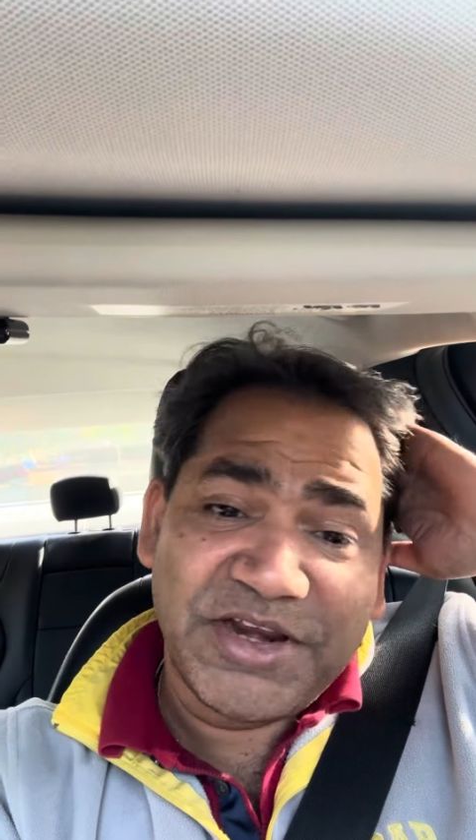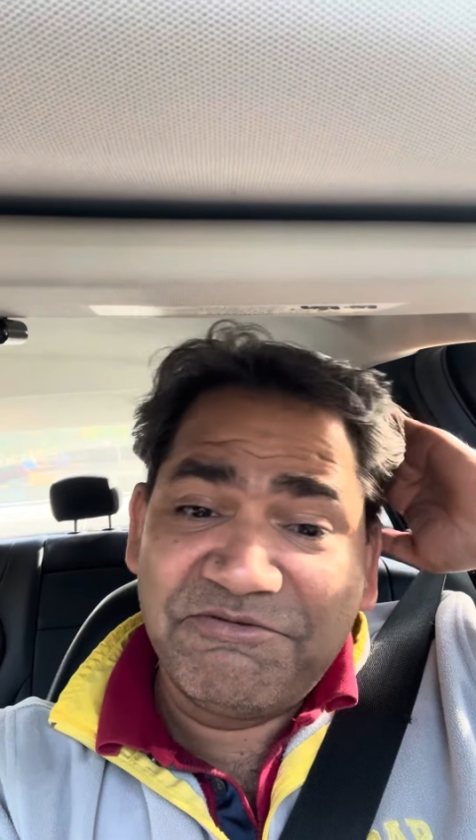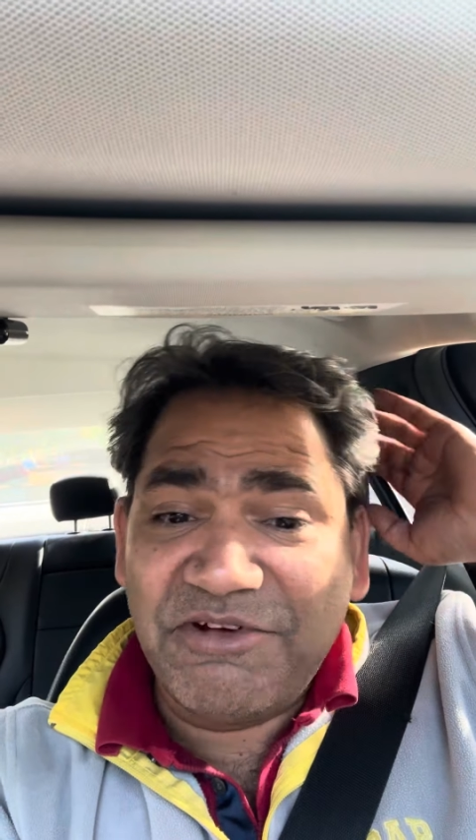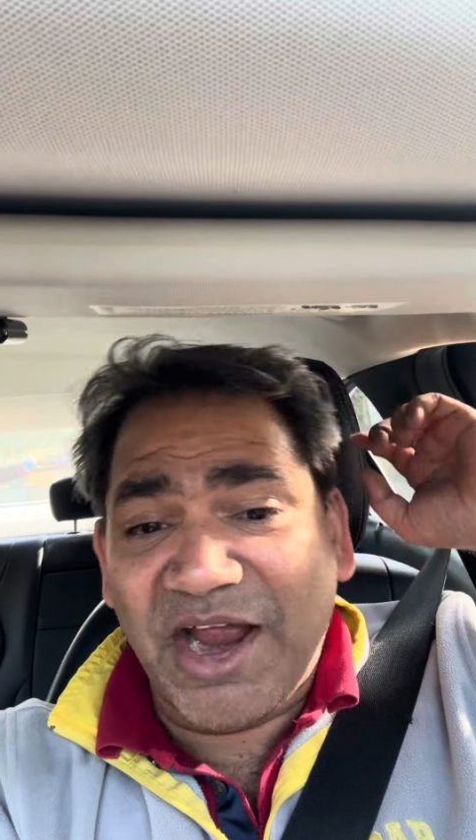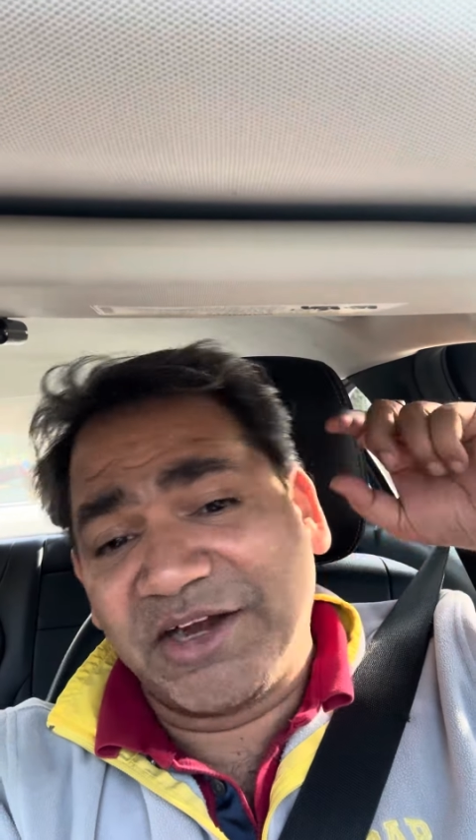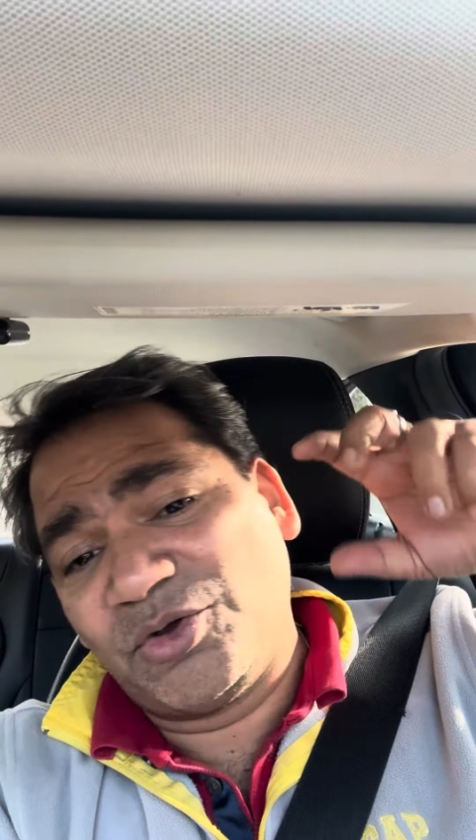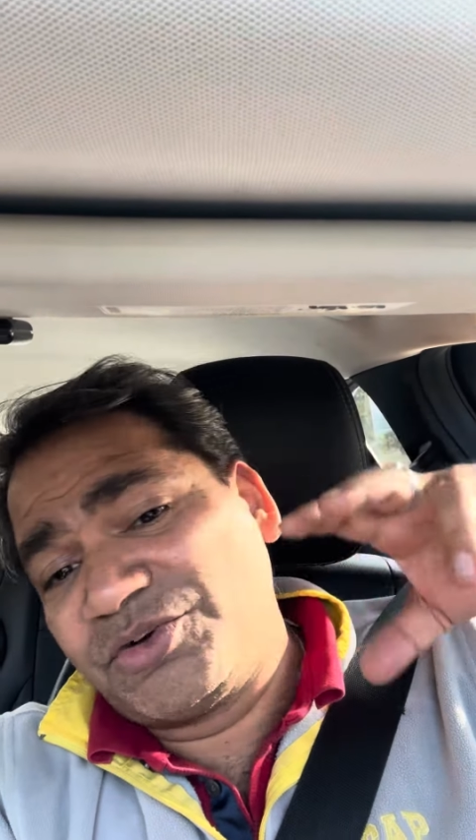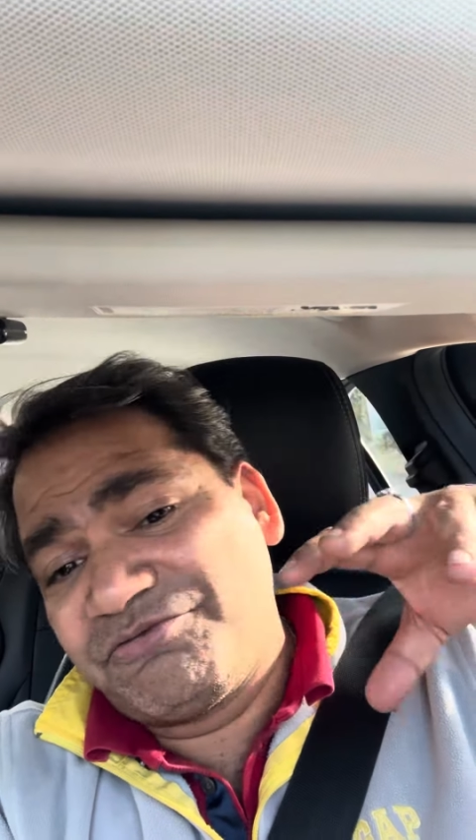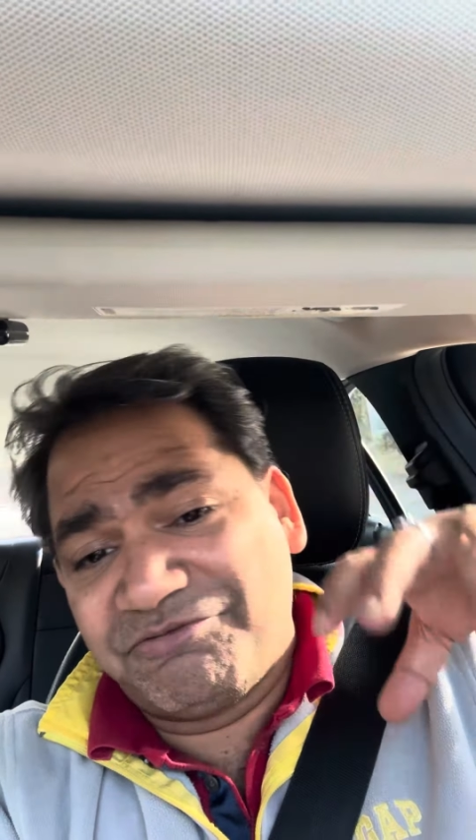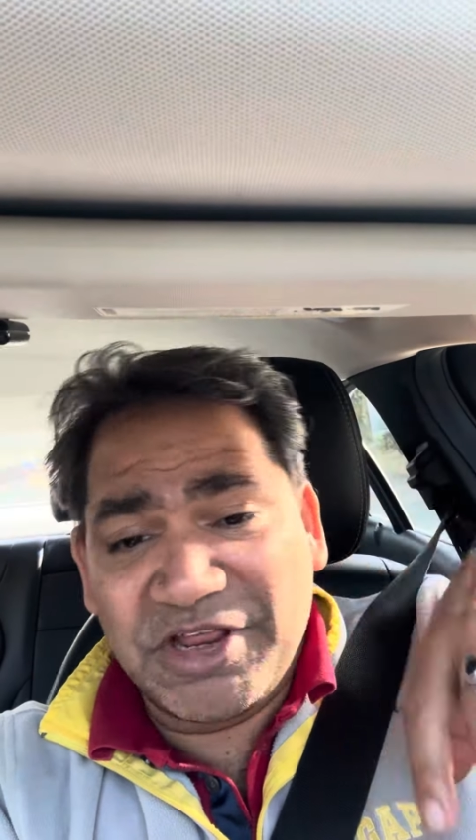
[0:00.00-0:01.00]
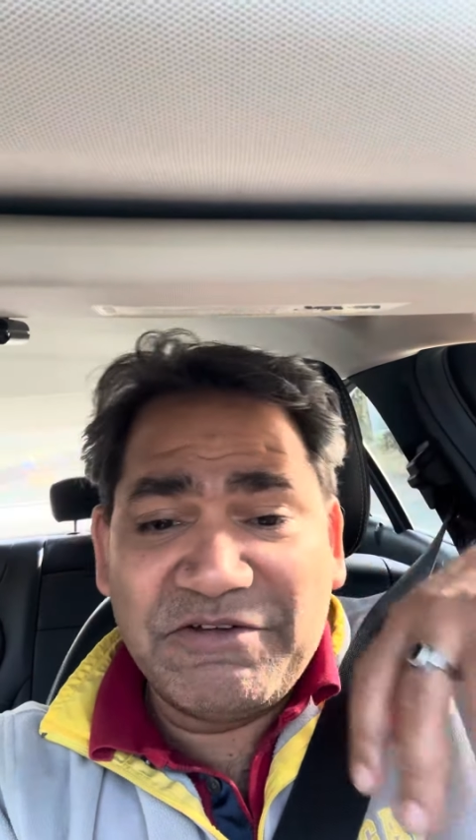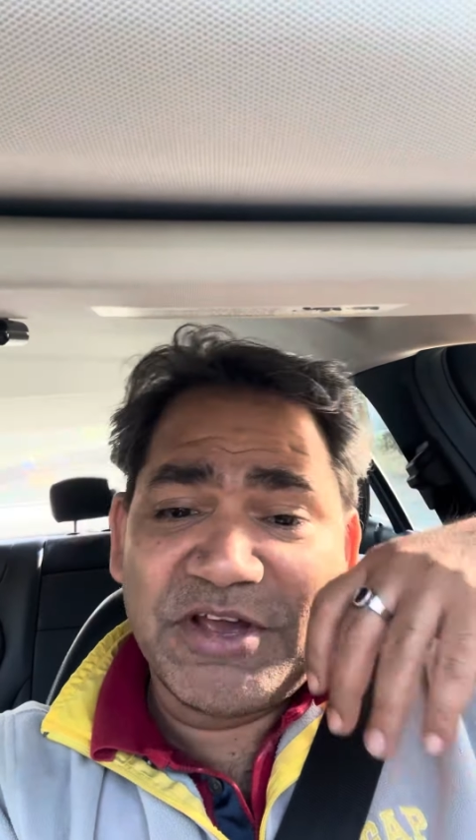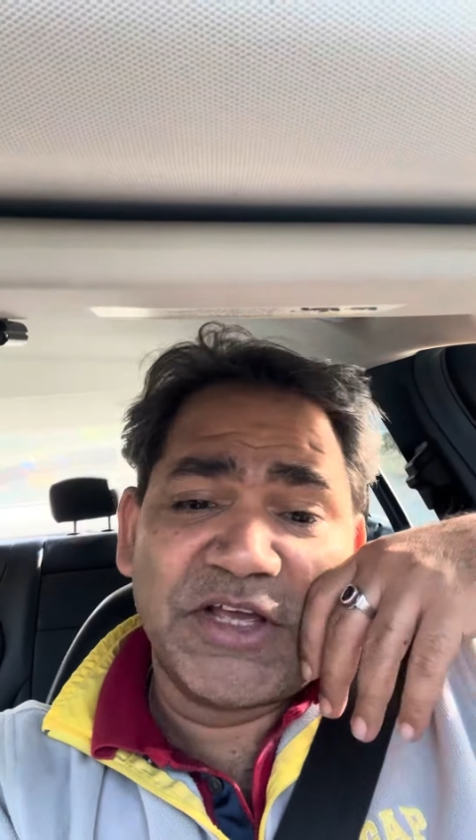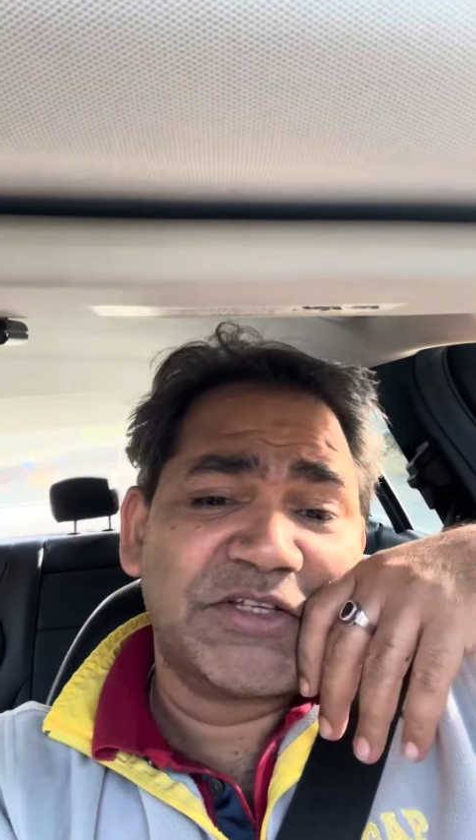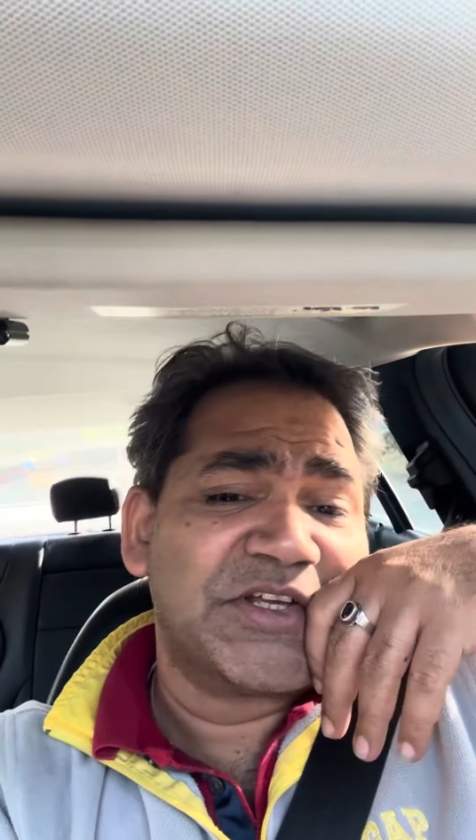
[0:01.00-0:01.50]
In fact, on
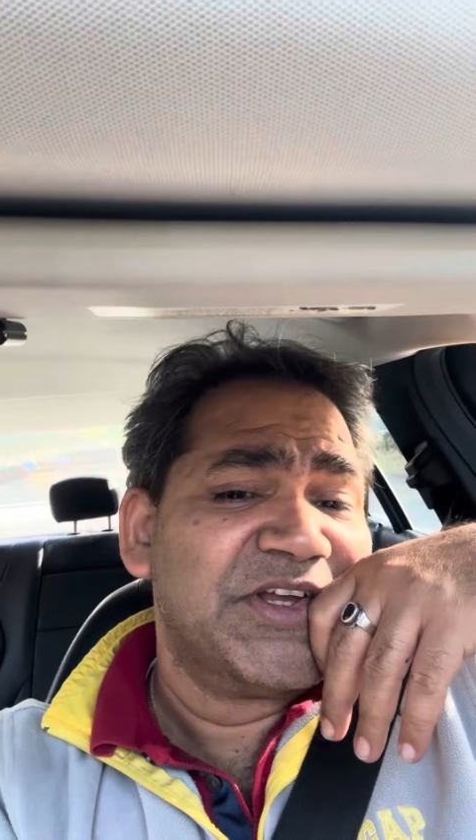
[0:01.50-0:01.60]
freeways,